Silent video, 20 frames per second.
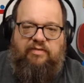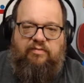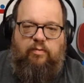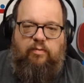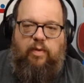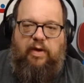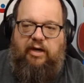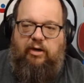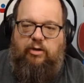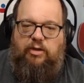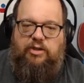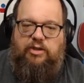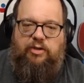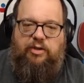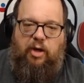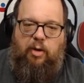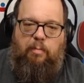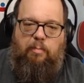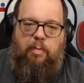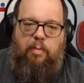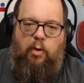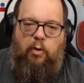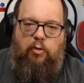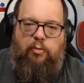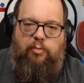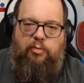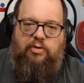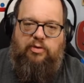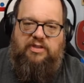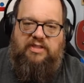winger. So they are
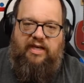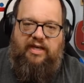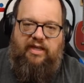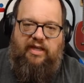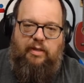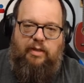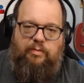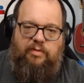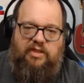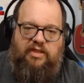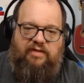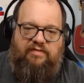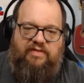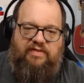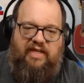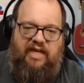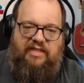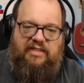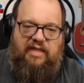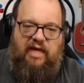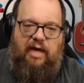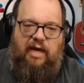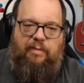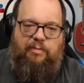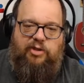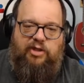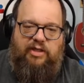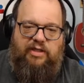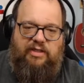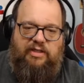both presenting themselves as
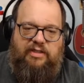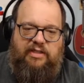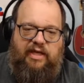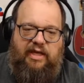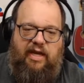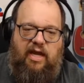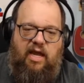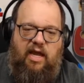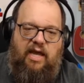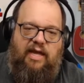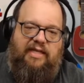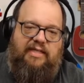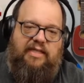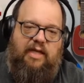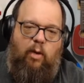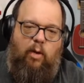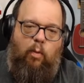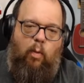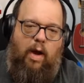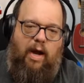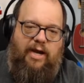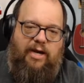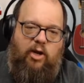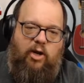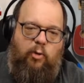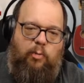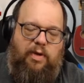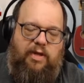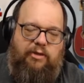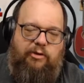options. Like, he's not wide
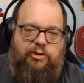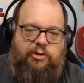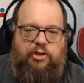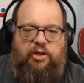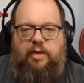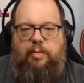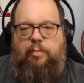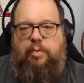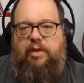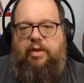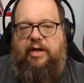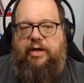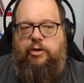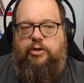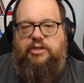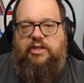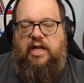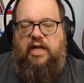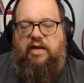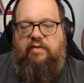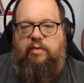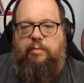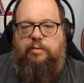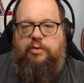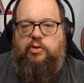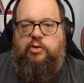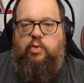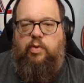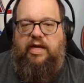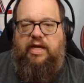open. There's a lot of players kind of in
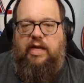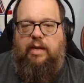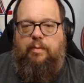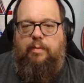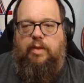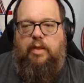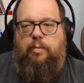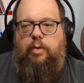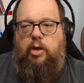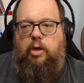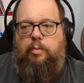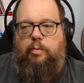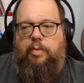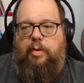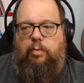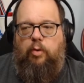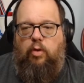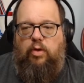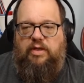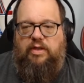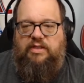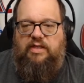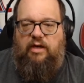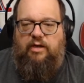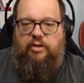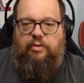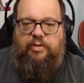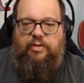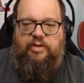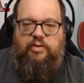between him and the ball, but
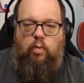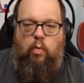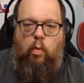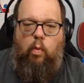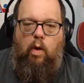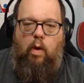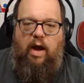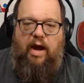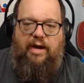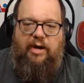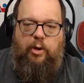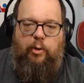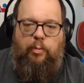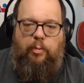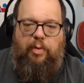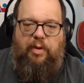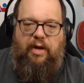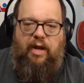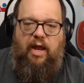Politano is wide open,